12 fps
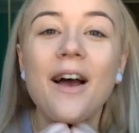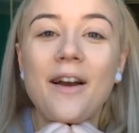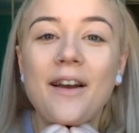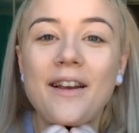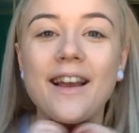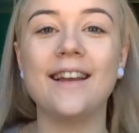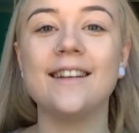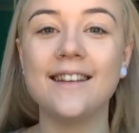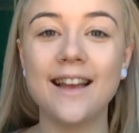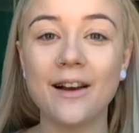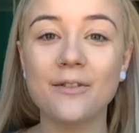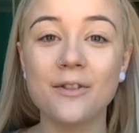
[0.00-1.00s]
Okay,
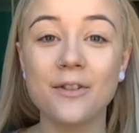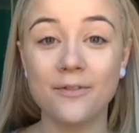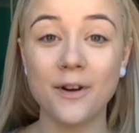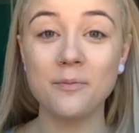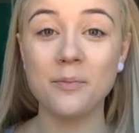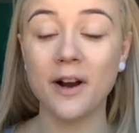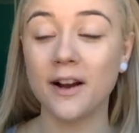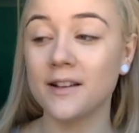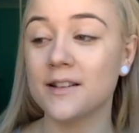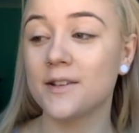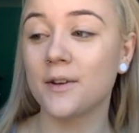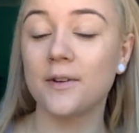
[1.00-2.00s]
now for the fun
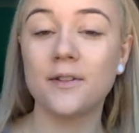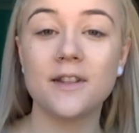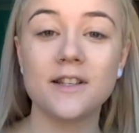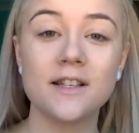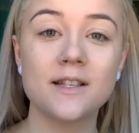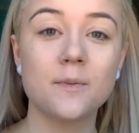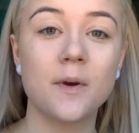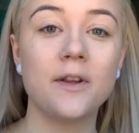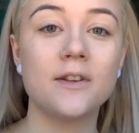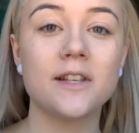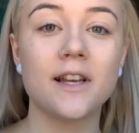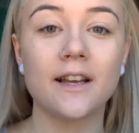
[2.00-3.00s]
part. So this is where you
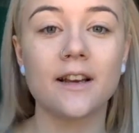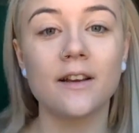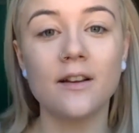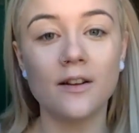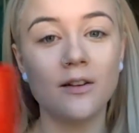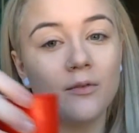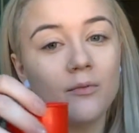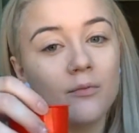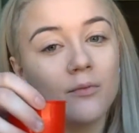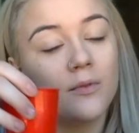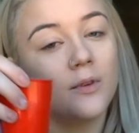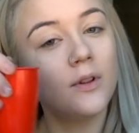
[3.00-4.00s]
take
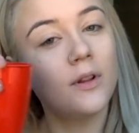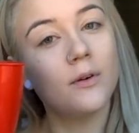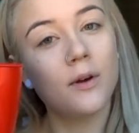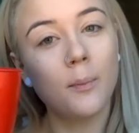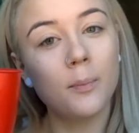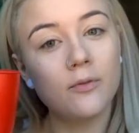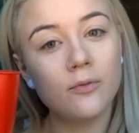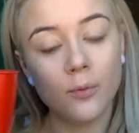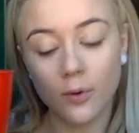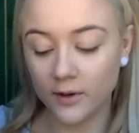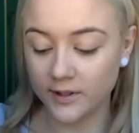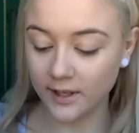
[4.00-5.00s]
a little cup of
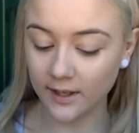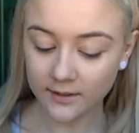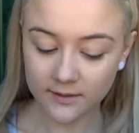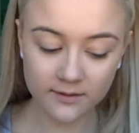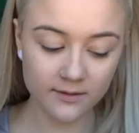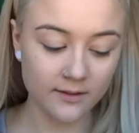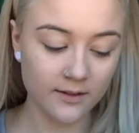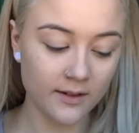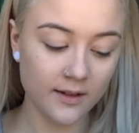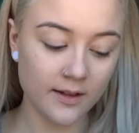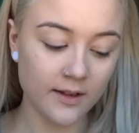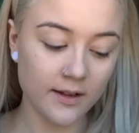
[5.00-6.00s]
water
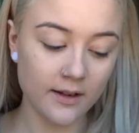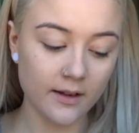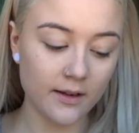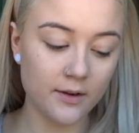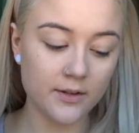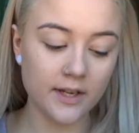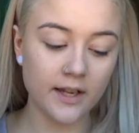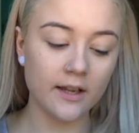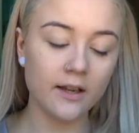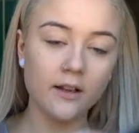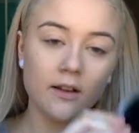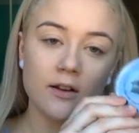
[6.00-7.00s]
and you
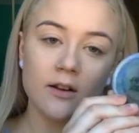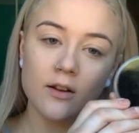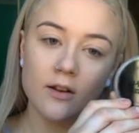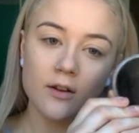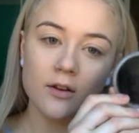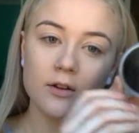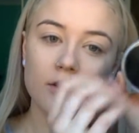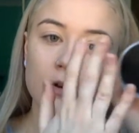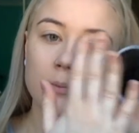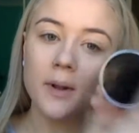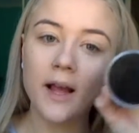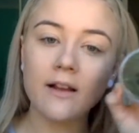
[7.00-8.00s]
take your
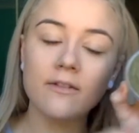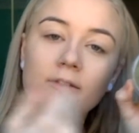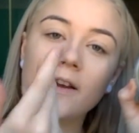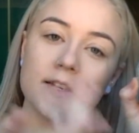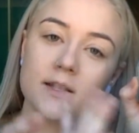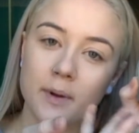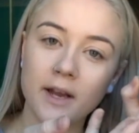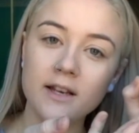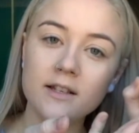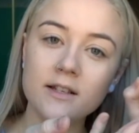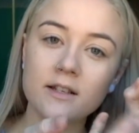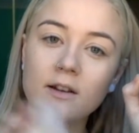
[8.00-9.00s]
black face
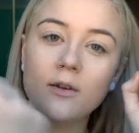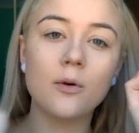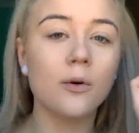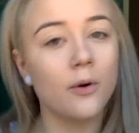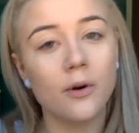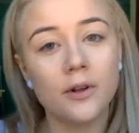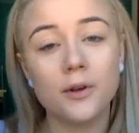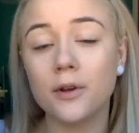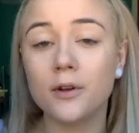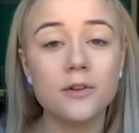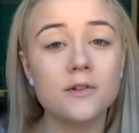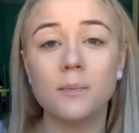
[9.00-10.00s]
paint, or you
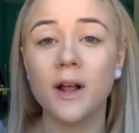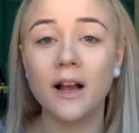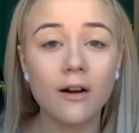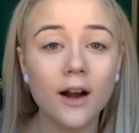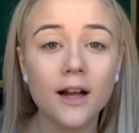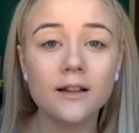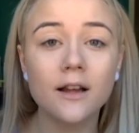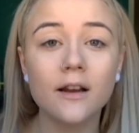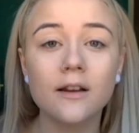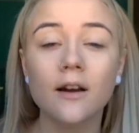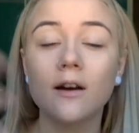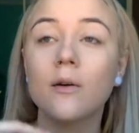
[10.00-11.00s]
can use black
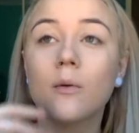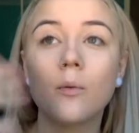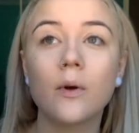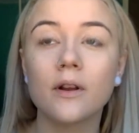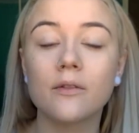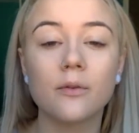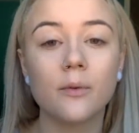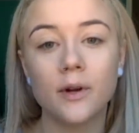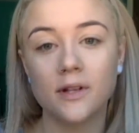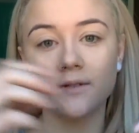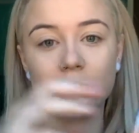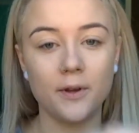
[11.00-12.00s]
eyeliner, whatever
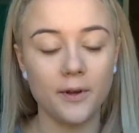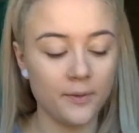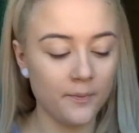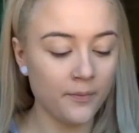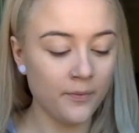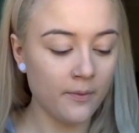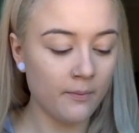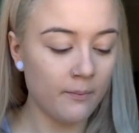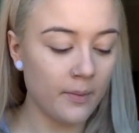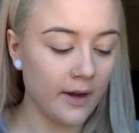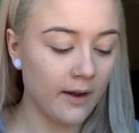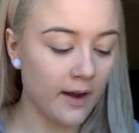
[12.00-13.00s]
works for you.
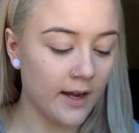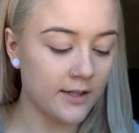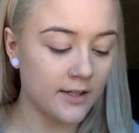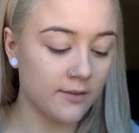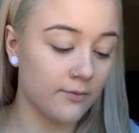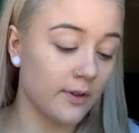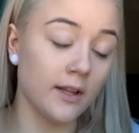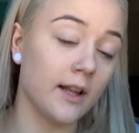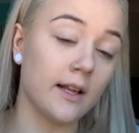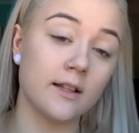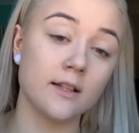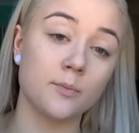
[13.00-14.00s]
But I just really
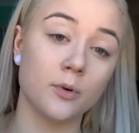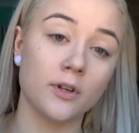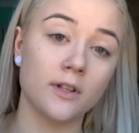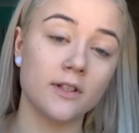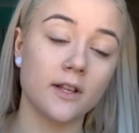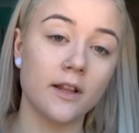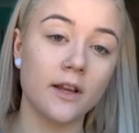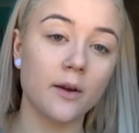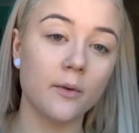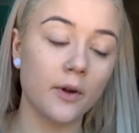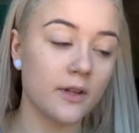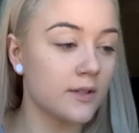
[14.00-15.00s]
like this product. I think it
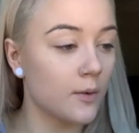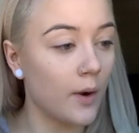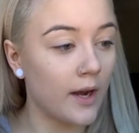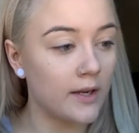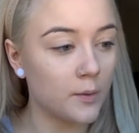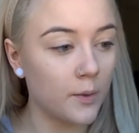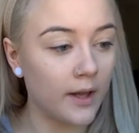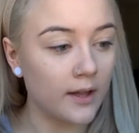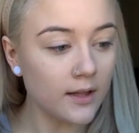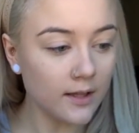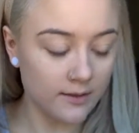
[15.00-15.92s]
works quite well.